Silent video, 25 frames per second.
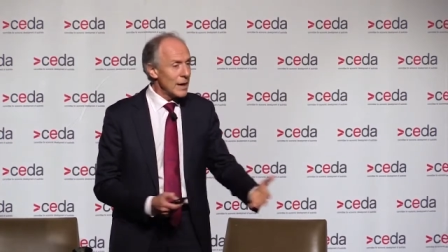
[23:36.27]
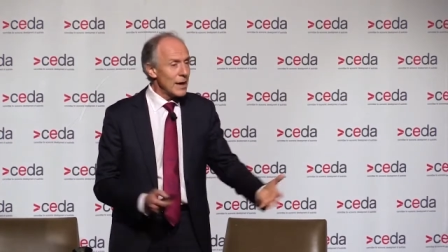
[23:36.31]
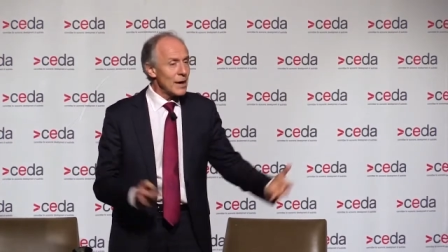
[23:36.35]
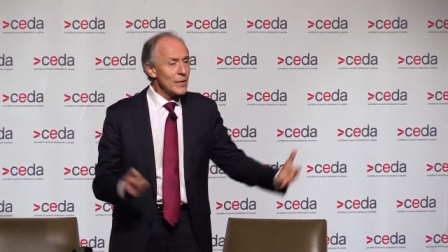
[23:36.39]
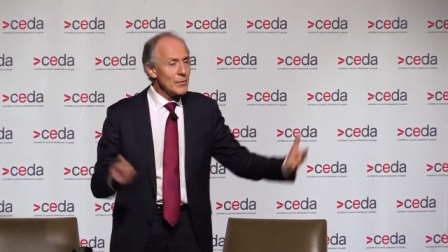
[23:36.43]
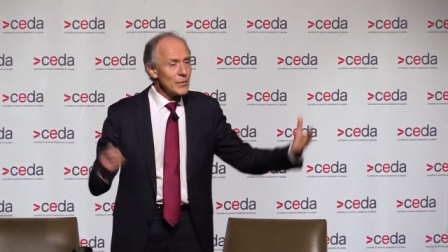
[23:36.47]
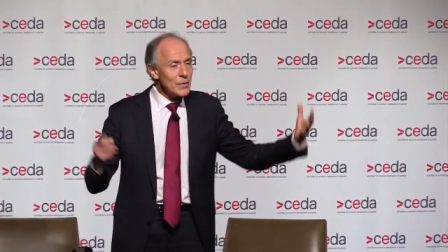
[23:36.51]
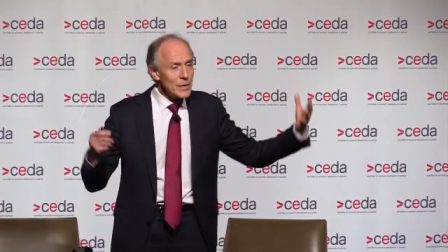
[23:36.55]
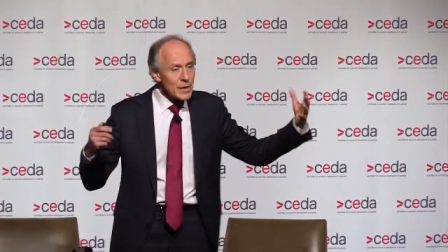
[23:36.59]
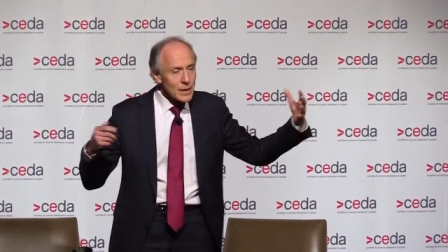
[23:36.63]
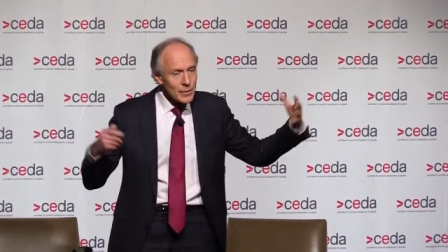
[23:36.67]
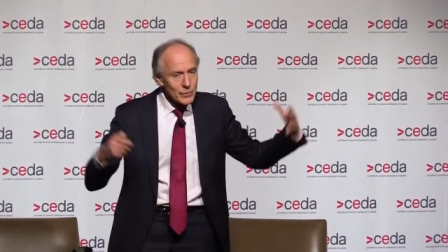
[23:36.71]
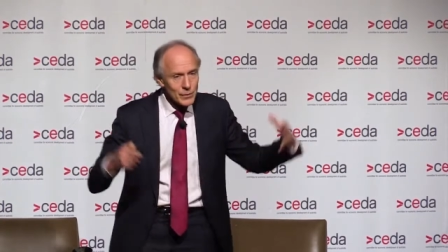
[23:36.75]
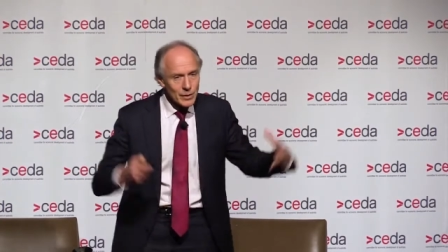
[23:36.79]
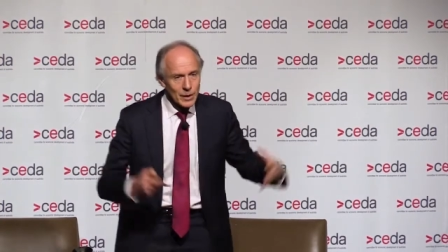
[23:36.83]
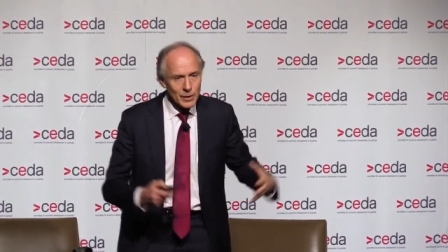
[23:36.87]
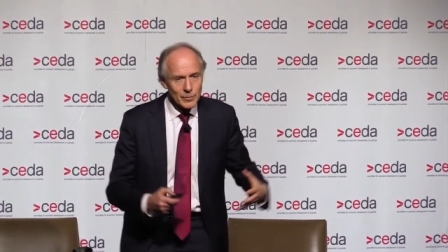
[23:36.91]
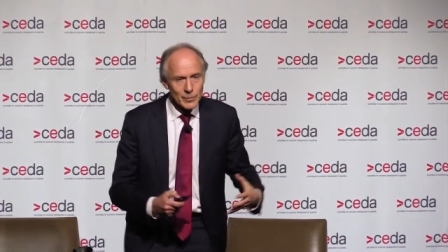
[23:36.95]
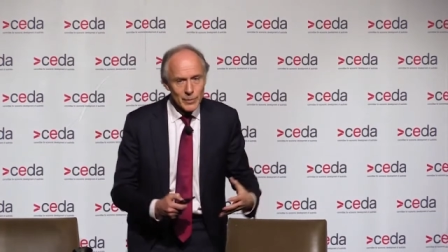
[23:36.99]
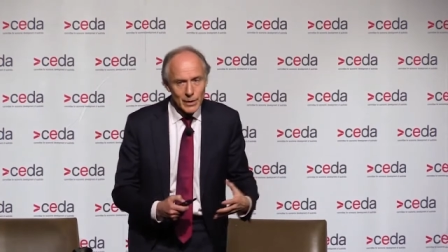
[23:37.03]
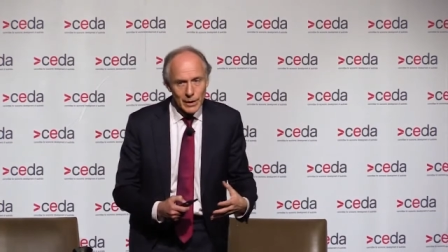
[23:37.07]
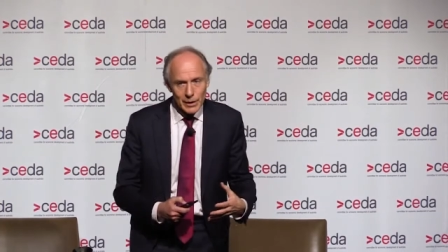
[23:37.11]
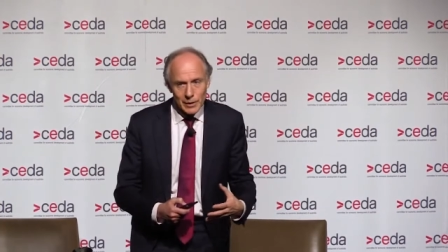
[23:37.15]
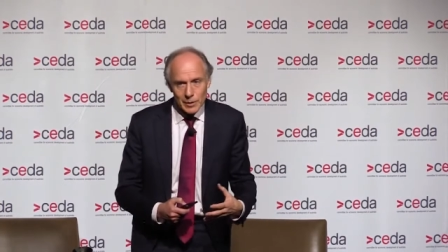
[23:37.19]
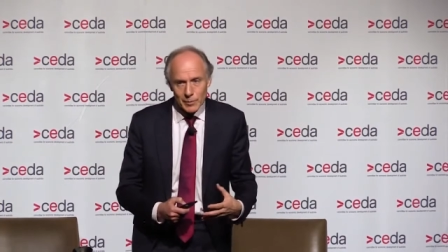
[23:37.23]
And they've
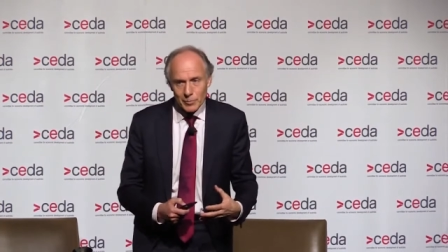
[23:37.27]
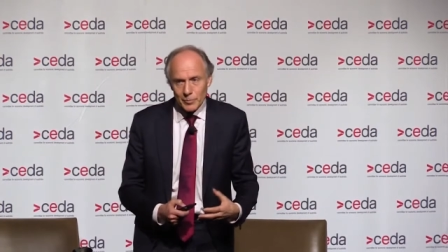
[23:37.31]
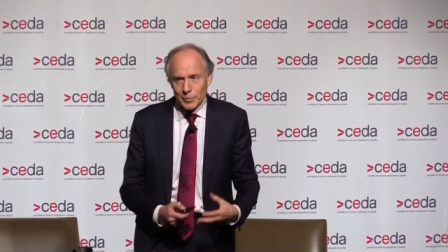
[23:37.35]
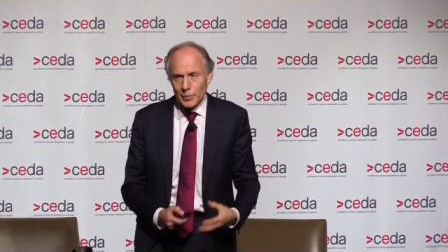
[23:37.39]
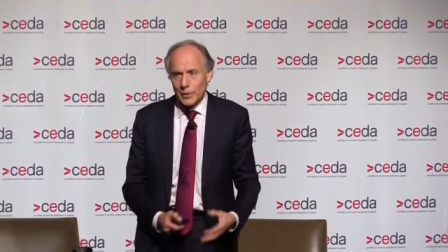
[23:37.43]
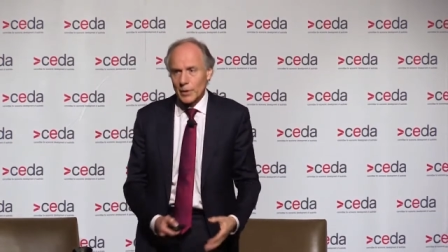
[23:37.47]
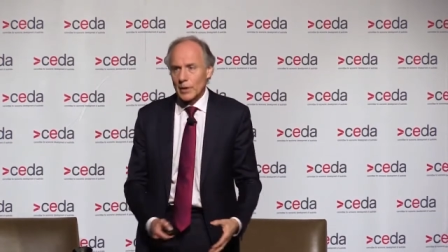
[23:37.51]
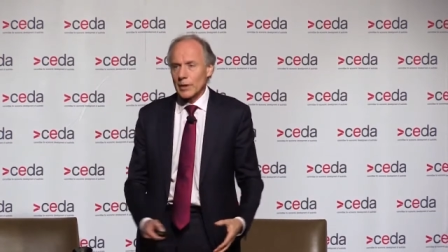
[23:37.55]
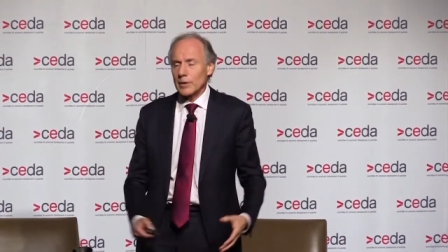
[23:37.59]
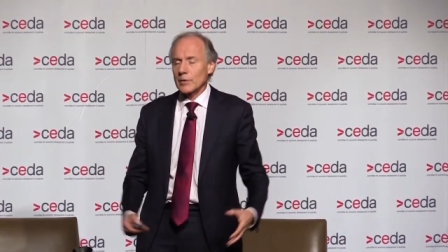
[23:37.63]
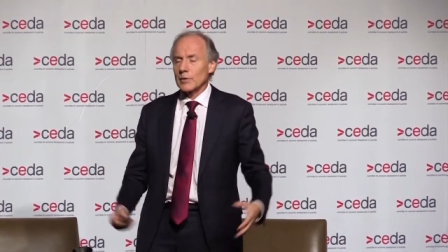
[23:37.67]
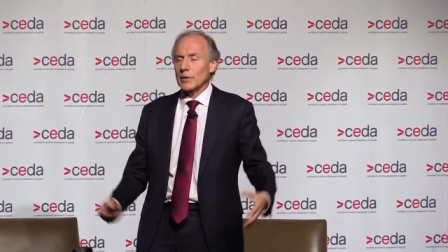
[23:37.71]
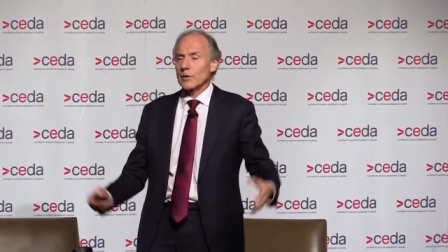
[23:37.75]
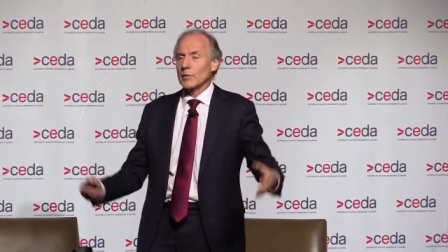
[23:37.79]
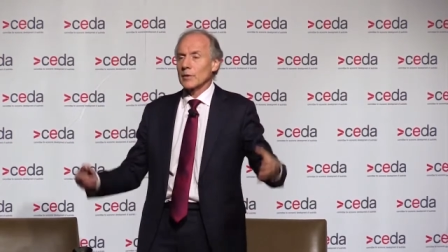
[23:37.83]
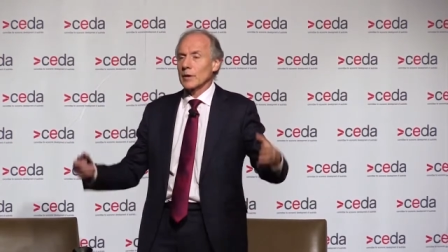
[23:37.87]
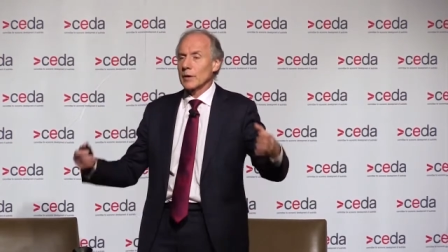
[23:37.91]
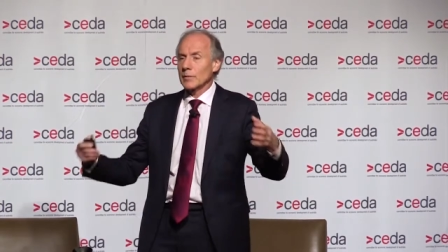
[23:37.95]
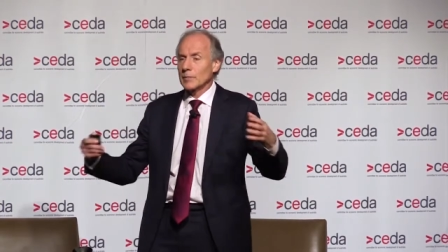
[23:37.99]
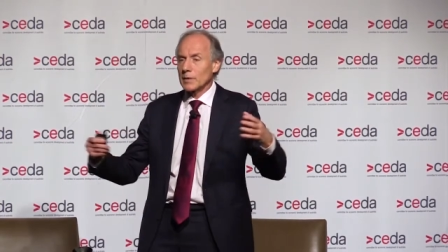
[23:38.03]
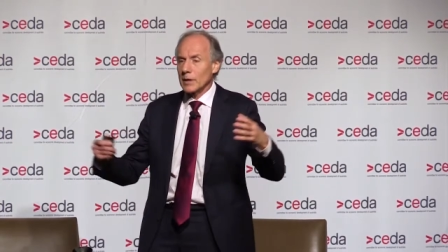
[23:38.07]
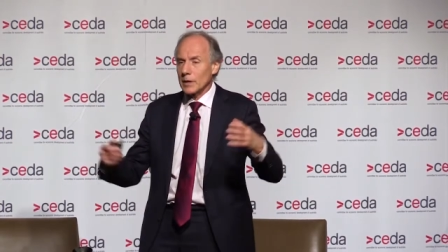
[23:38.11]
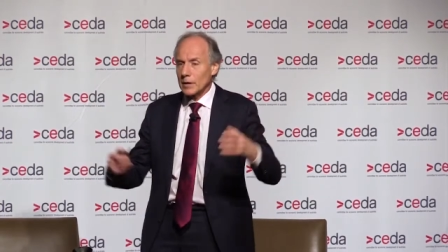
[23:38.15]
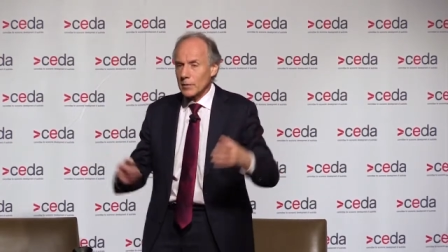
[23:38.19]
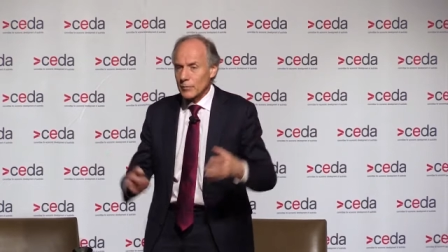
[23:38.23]
come down in price, they've
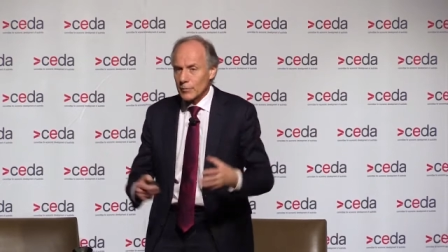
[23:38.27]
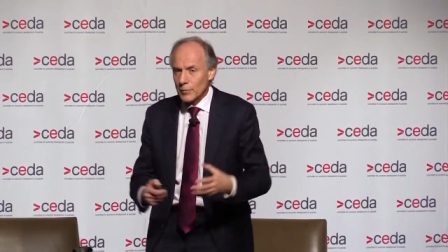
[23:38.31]
come down